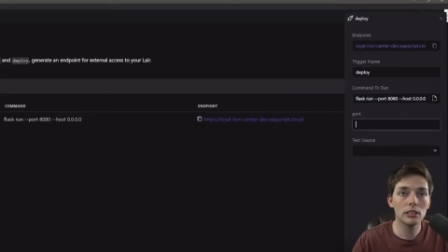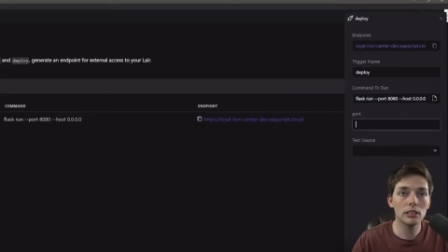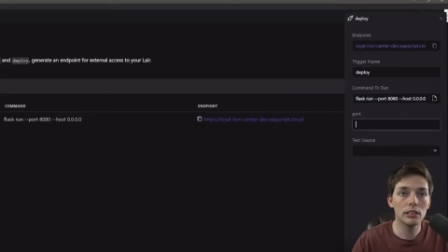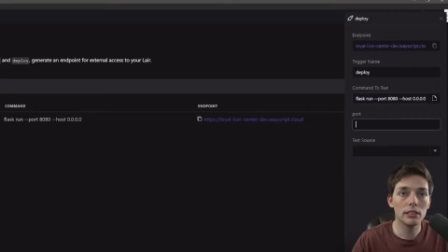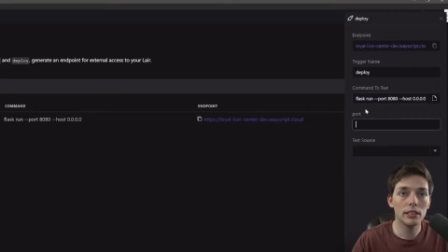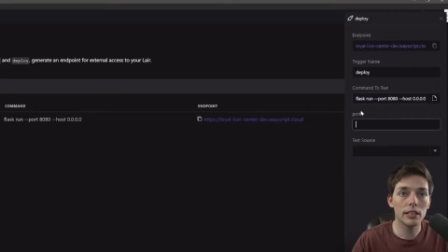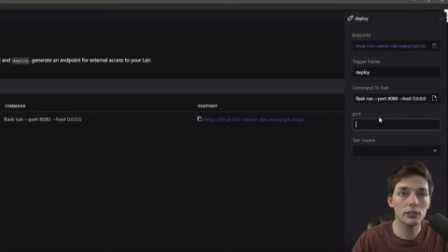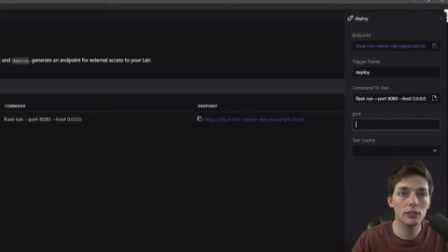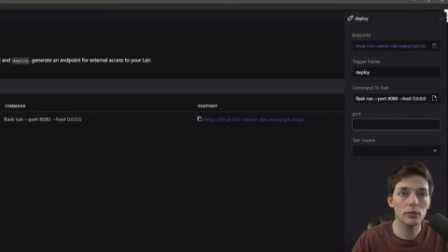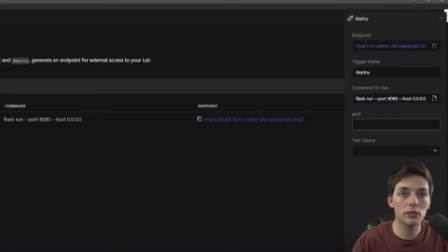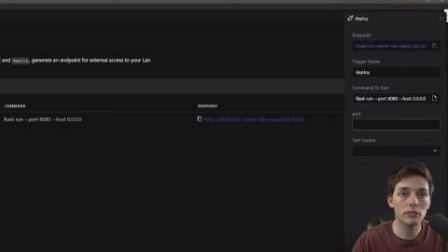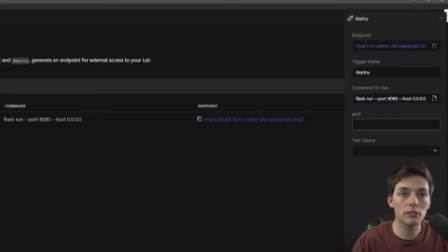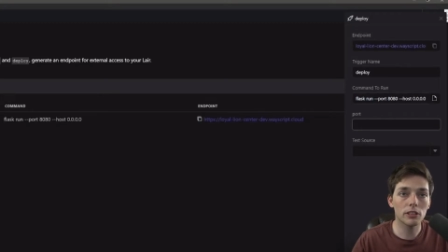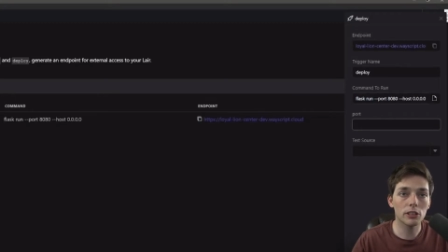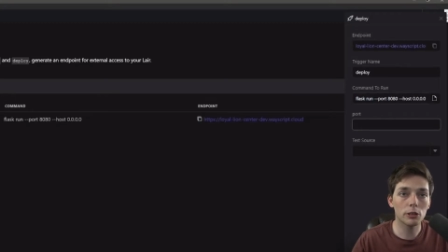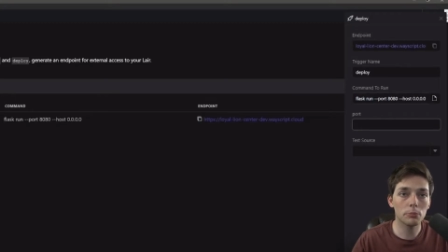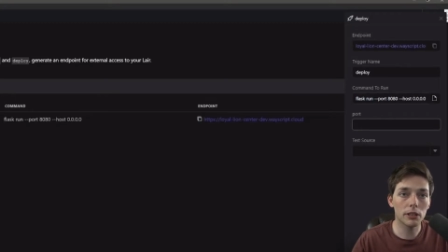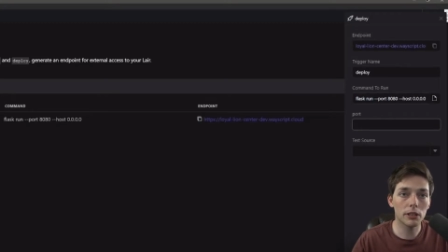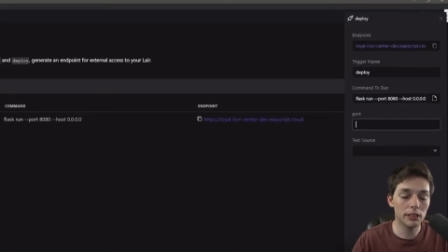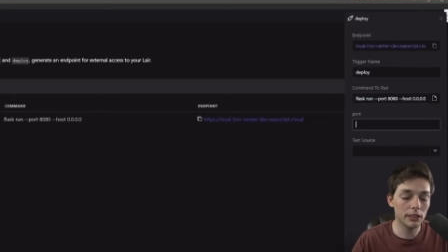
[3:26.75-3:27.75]
and that's what
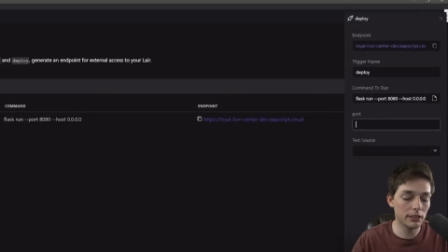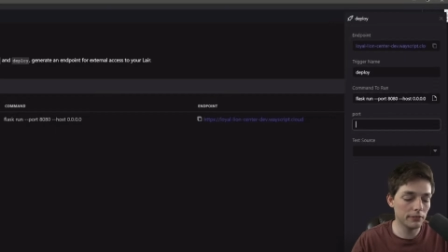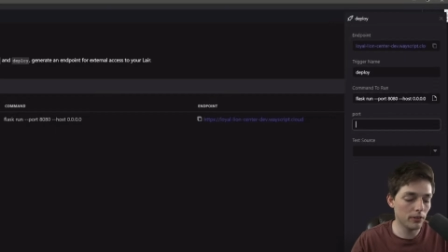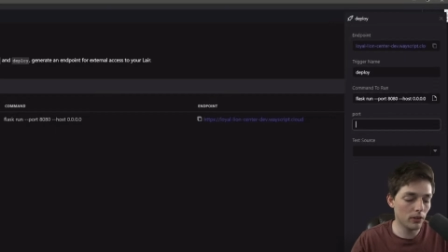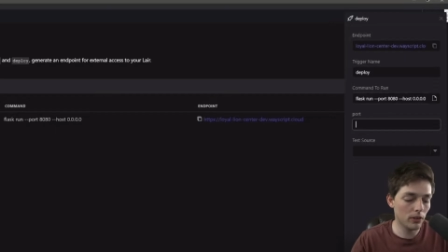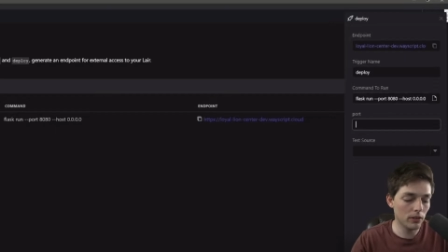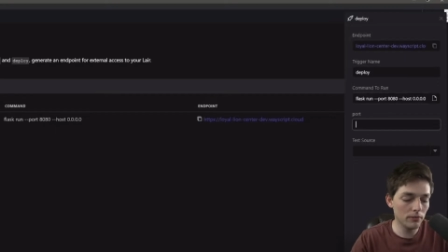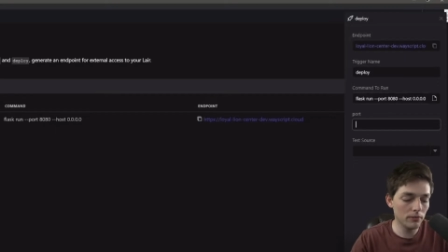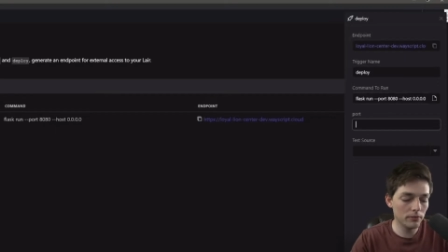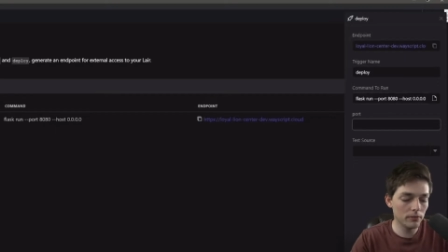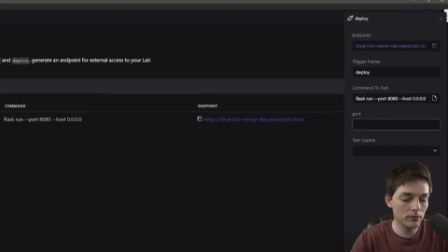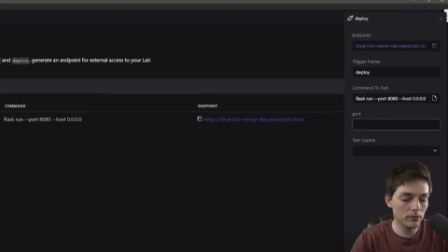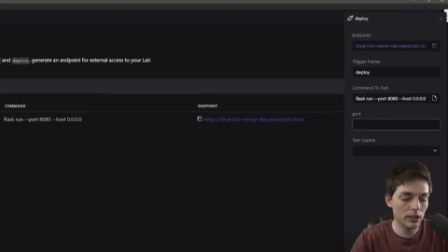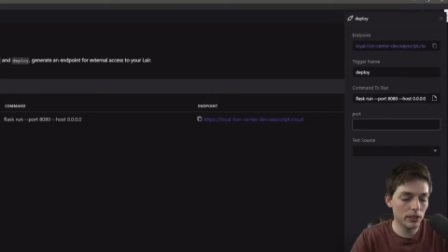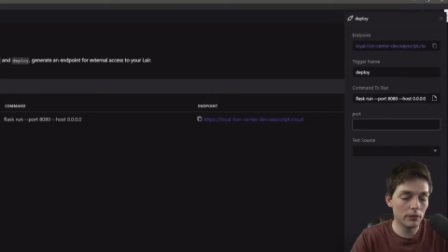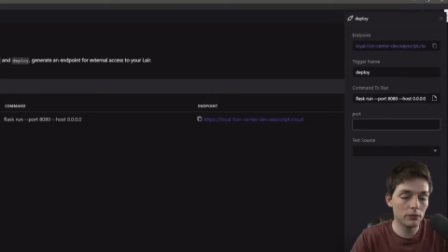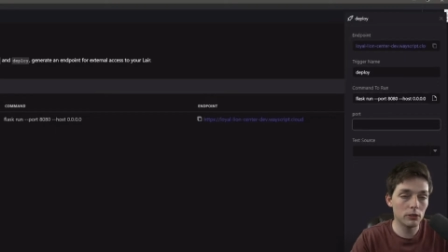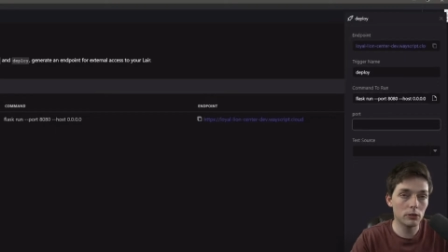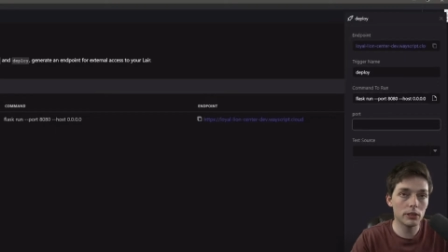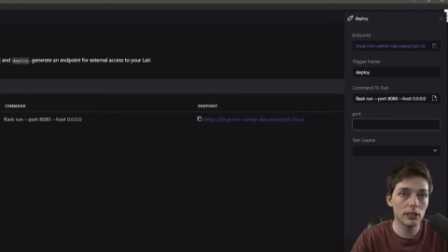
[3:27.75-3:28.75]
runs by default
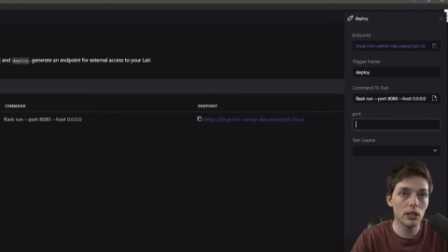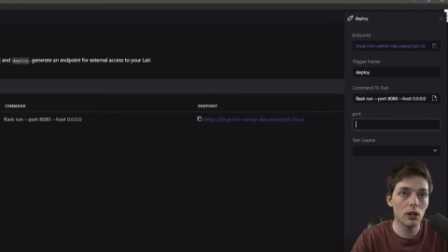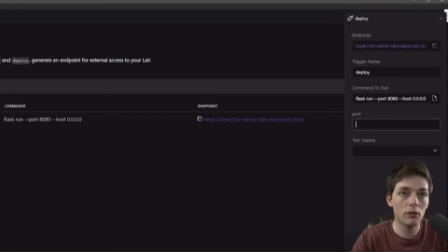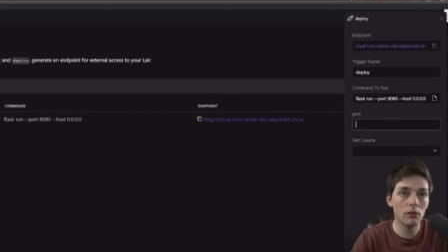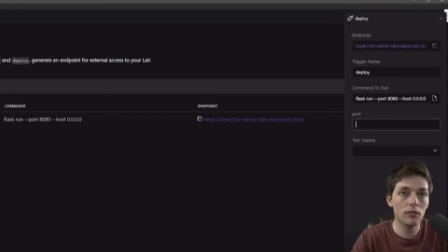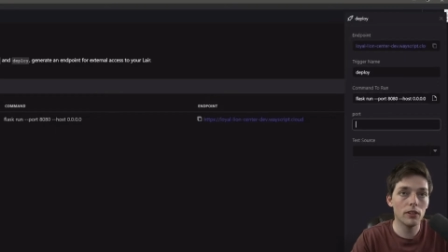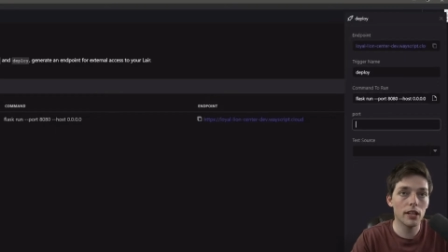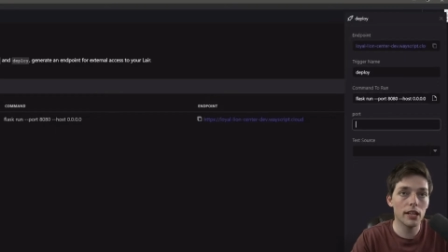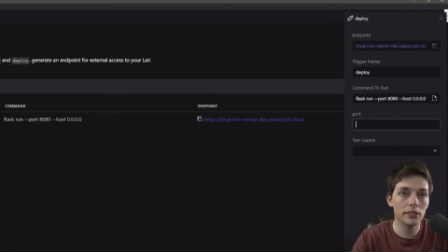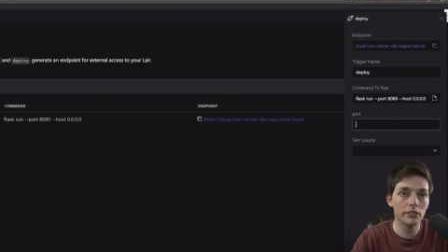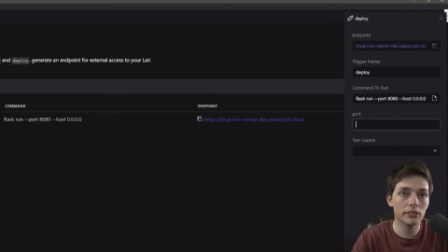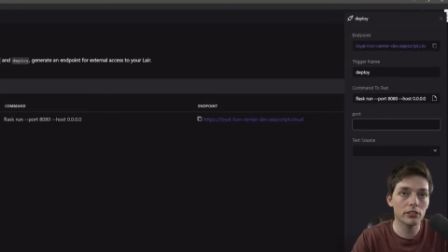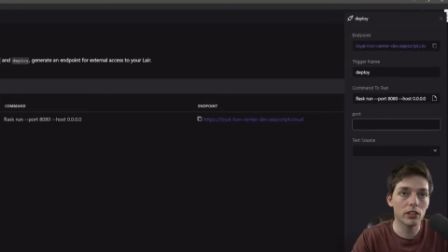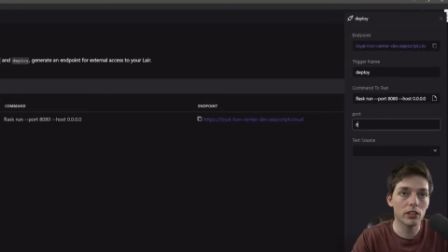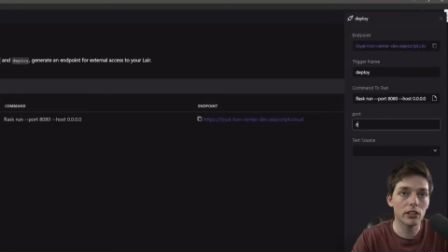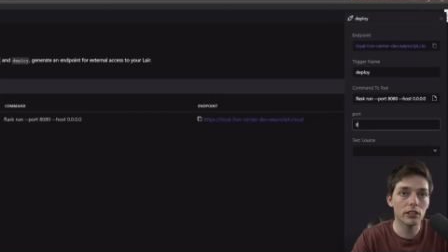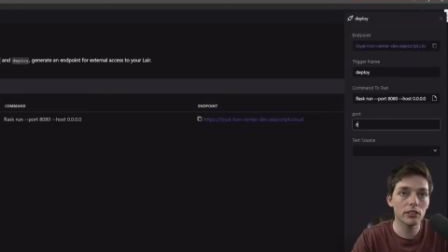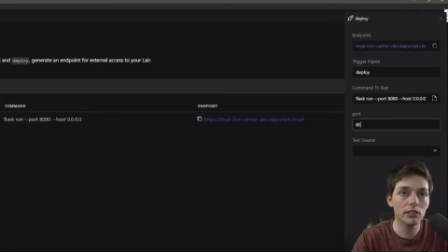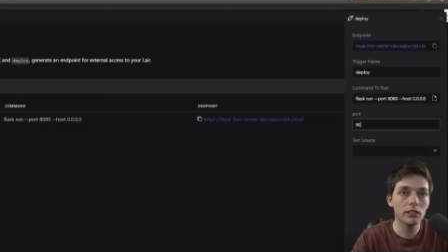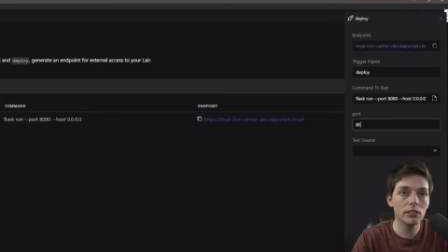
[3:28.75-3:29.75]
whenever we call Flask
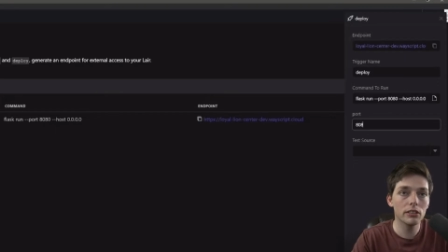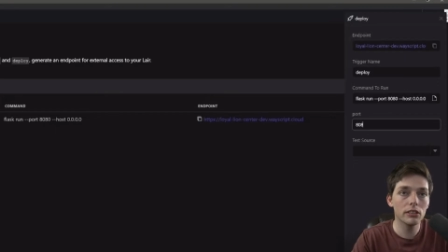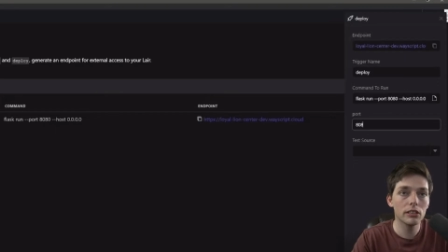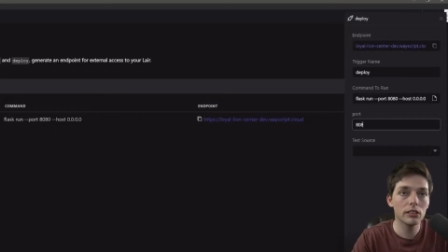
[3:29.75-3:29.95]
run.